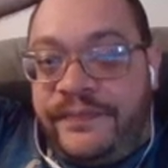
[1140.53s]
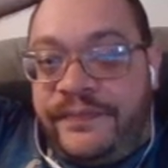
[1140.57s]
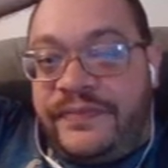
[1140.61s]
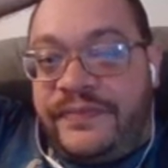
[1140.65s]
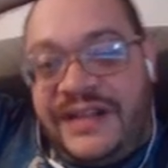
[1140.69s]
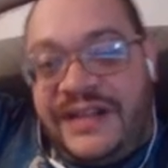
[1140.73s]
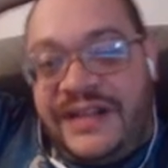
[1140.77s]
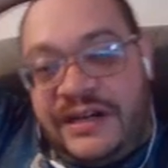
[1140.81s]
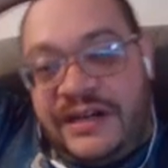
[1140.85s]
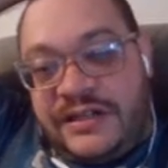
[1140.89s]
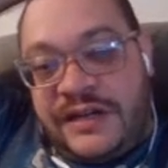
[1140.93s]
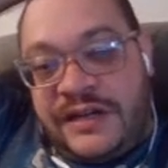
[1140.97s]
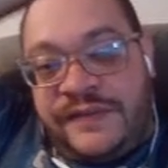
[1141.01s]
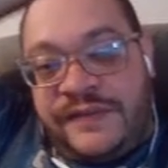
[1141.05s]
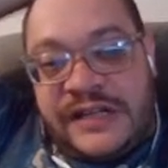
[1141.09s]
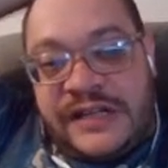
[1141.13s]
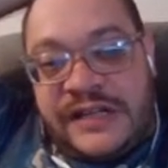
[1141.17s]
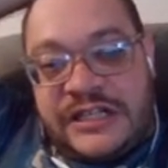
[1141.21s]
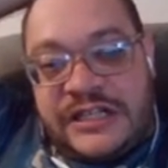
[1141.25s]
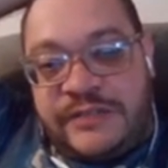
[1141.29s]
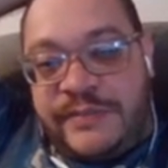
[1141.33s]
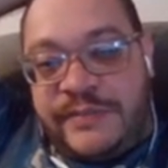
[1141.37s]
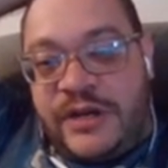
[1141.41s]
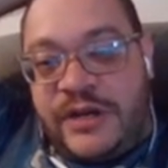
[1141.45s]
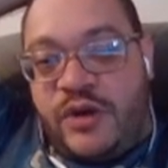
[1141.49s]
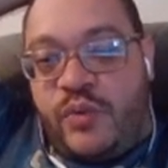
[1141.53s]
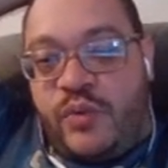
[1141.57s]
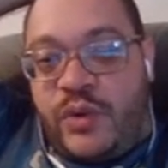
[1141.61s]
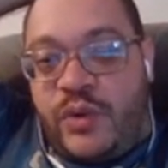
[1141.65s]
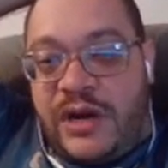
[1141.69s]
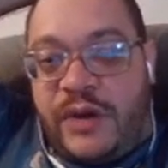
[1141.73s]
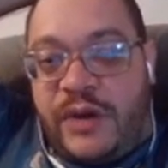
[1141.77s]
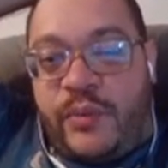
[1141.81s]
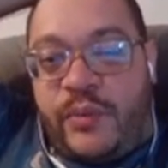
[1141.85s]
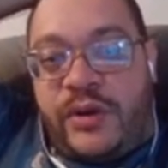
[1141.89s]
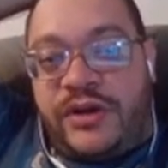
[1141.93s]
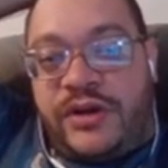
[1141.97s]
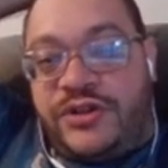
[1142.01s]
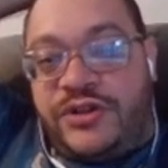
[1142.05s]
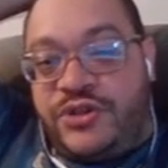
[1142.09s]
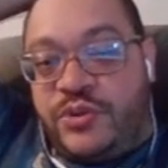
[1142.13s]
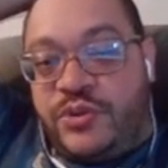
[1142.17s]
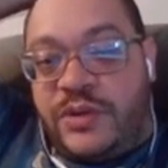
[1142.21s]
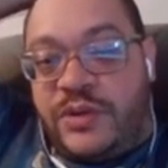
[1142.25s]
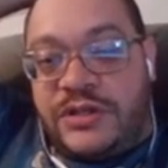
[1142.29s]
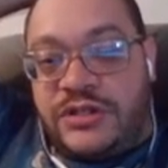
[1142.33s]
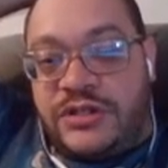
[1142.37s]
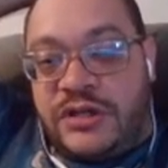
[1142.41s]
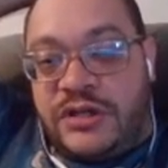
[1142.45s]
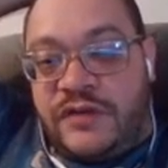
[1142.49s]
Daredevil lets me know what I want to do
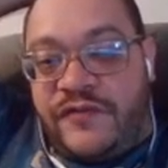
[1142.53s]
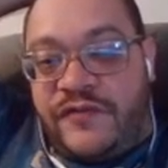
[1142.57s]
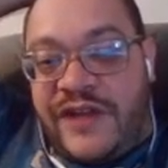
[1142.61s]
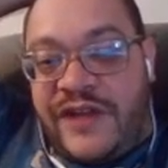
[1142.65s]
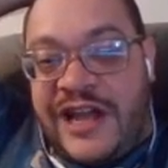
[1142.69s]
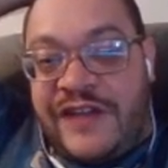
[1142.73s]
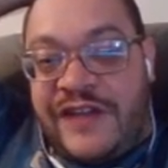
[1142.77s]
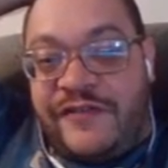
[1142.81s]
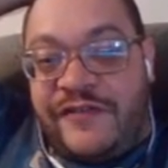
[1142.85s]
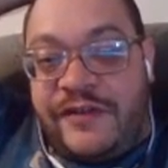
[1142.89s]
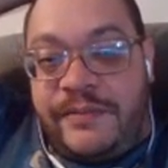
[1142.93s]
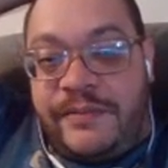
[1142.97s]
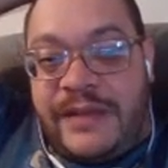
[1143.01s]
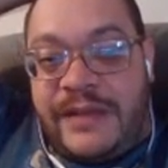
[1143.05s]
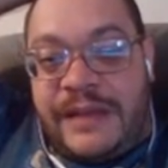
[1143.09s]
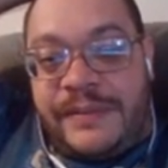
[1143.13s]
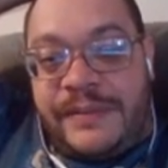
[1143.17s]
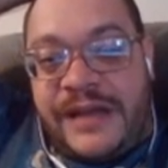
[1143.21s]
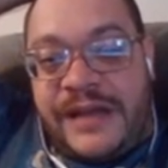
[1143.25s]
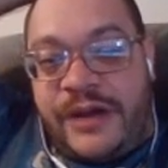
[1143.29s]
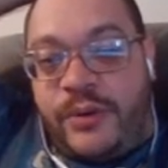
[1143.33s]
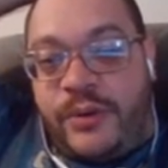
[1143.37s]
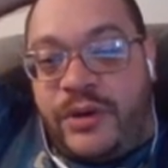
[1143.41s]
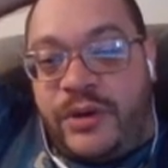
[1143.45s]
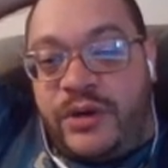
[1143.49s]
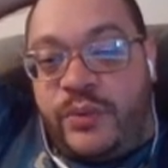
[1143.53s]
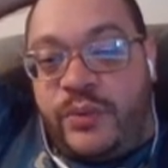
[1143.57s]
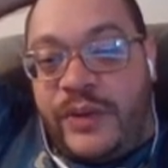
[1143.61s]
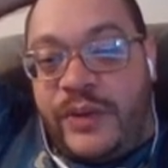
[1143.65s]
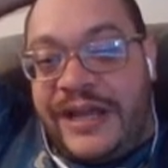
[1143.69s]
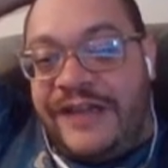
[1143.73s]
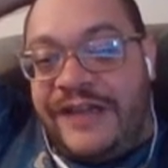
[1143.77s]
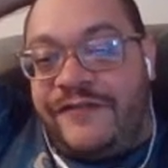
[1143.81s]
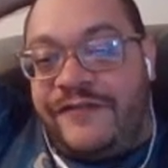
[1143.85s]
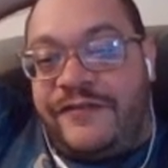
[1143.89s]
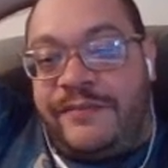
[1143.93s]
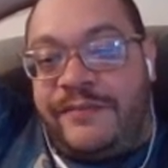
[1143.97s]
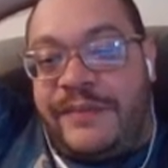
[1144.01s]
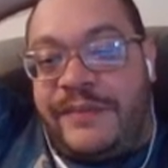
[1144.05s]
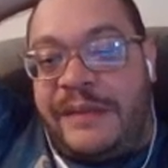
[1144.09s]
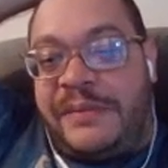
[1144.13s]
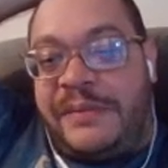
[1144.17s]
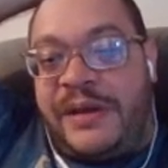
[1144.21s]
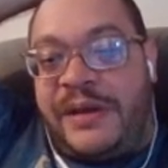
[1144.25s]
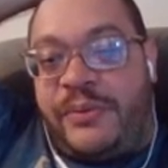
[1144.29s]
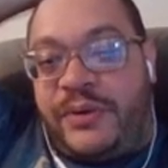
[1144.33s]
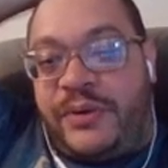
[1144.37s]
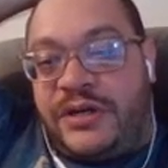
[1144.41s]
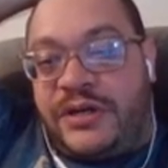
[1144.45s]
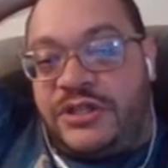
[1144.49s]
on turn 5. Maybe I want to wave. Maybe
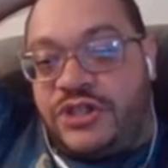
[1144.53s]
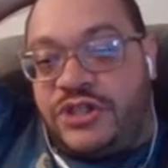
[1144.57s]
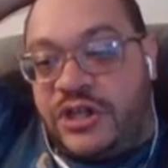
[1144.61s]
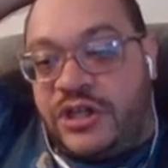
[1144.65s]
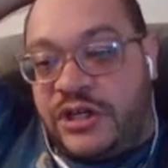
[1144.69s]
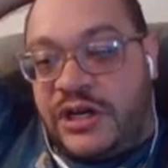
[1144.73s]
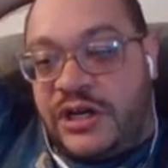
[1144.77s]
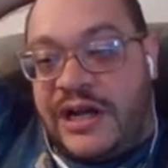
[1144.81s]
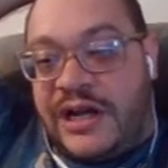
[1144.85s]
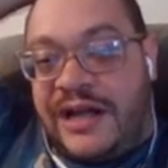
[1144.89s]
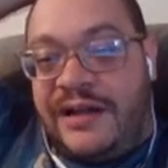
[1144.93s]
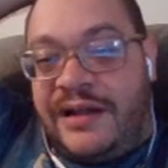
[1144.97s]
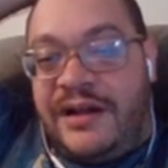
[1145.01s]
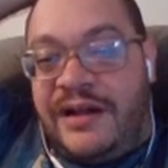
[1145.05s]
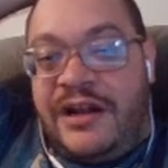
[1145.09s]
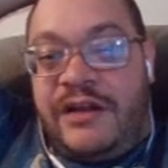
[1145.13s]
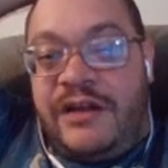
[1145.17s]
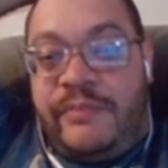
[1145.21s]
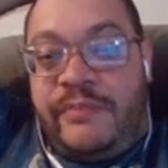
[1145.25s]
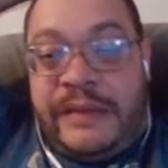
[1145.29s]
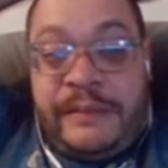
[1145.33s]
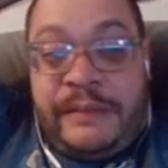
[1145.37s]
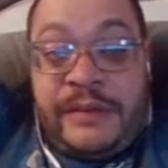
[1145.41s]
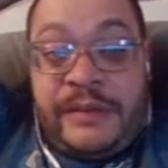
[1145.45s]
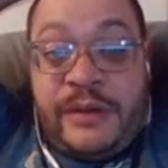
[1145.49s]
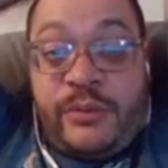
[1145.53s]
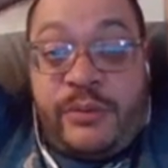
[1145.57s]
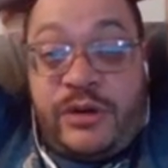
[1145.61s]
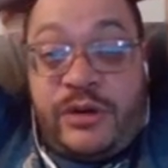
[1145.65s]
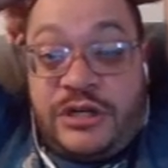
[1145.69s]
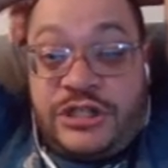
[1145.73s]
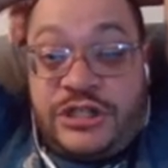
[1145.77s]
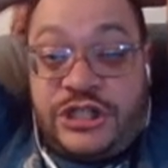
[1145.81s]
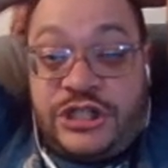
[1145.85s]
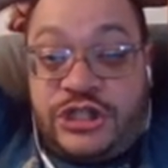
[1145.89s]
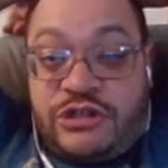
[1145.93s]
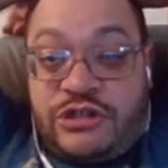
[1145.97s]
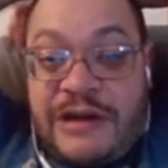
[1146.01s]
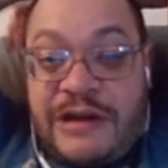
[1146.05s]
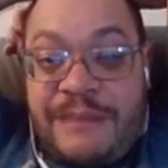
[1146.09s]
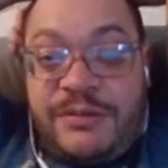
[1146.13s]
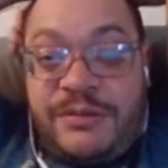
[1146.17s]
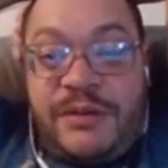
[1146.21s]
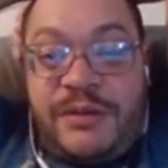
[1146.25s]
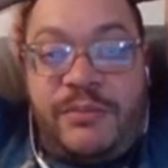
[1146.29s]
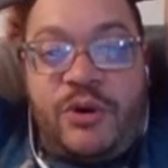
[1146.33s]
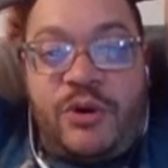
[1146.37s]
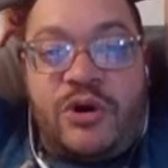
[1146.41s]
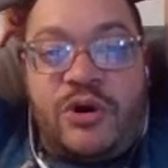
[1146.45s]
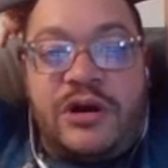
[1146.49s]
I want to Juggernaut. Maybe I want to just drop
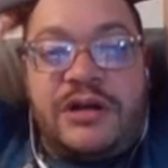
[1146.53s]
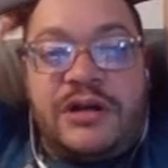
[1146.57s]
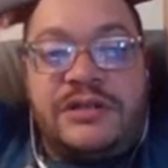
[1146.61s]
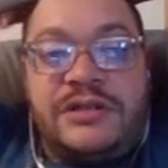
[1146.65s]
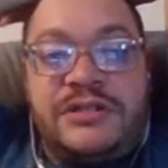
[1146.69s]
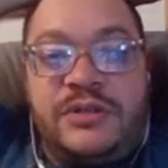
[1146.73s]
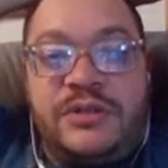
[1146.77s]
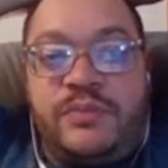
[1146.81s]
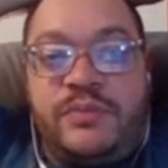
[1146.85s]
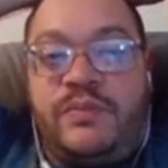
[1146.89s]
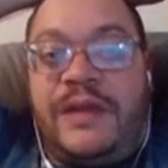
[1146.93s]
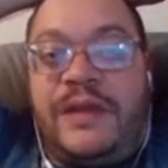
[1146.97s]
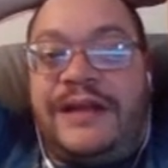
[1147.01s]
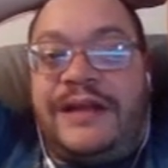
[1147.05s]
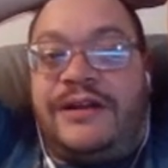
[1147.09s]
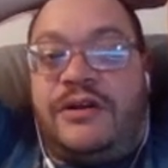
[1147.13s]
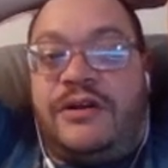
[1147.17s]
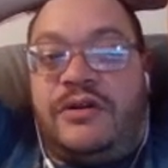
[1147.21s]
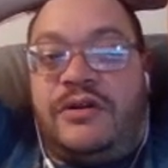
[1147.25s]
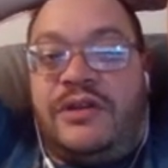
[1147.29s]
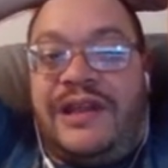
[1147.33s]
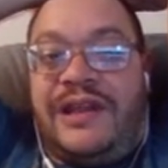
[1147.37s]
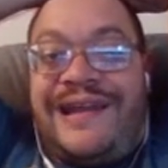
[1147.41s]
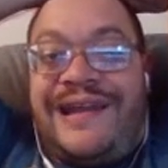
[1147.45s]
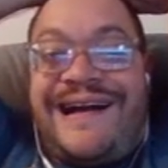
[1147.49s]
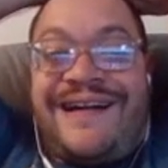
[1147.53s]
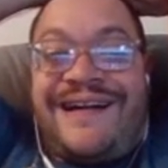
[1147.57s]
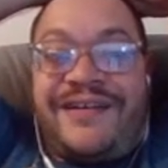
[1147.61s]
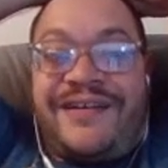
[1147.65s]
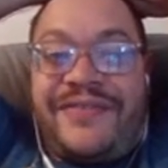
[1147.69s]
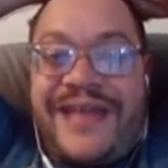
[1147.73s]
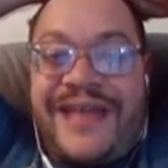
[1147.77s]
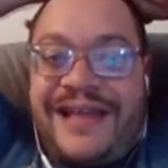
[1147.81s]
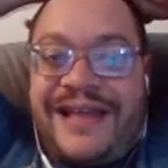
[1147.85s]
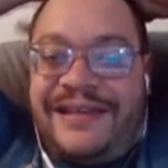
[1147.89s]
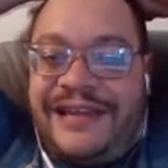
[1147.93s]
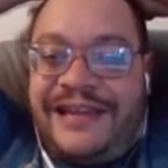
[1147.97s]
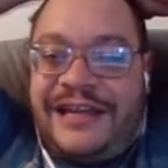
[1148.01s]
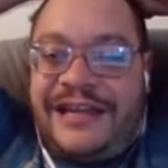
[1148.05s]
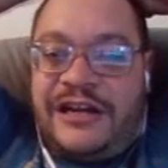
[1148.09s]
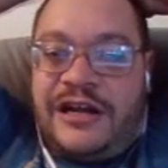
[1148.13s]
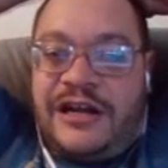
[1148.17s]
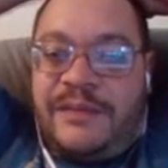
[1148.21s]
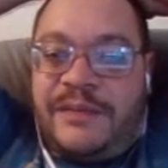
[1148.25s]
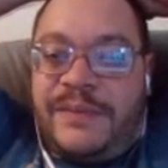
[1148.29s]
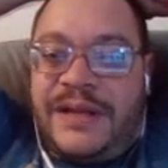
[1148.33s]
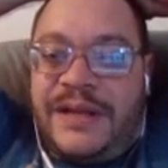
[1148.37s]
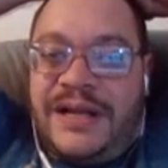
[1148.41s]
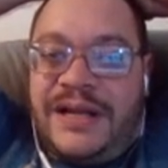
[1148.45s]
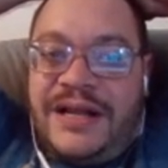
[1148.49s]
Gamora to like lock that lane
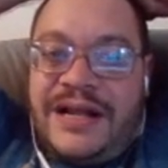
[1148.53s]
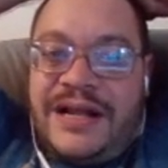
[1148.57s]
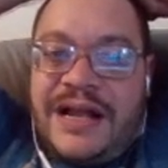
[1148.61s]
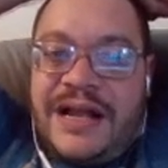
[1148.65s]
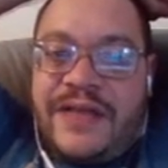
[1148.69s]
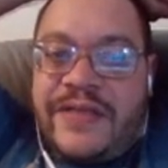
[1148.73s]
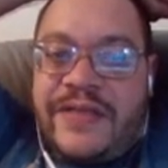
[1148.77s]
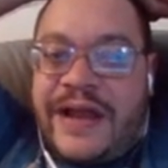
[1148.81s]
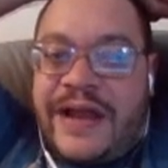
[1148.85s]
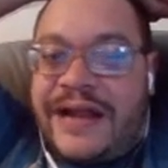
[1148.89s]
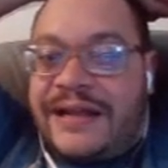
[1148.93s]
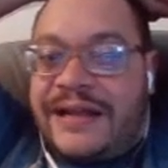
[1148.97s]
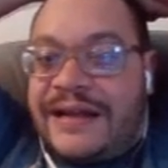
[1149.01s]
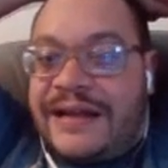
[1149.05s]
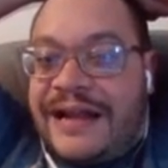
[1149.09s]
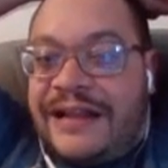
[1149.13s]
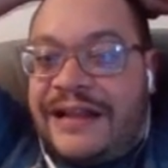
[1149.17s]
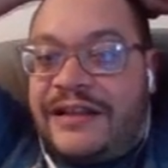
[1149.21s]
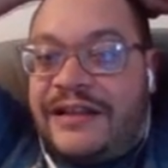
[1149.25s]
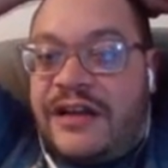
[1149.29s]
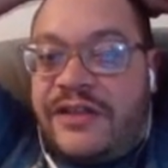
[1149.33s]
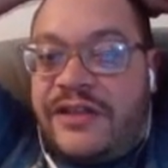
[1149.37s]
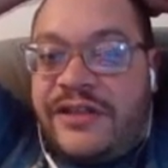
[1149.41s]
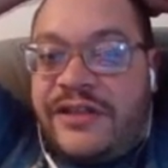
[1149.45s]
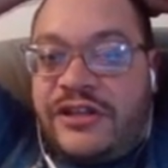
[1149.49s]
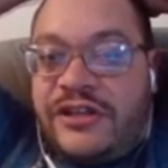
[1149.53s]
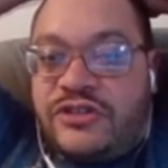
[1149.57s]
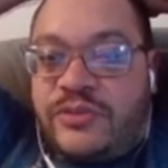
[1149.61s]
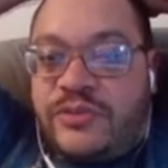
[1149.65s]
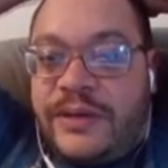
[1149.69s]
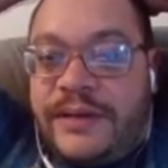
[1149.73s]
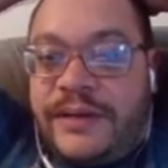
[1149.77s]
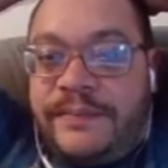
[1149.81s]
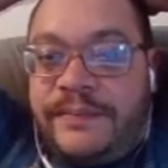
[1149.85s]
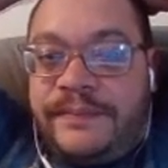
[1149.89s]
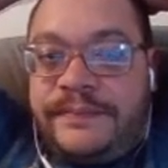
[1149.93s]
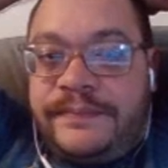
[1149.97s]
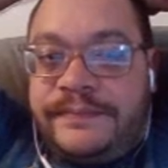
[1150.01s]
up, and then I can Alioth elsewhere.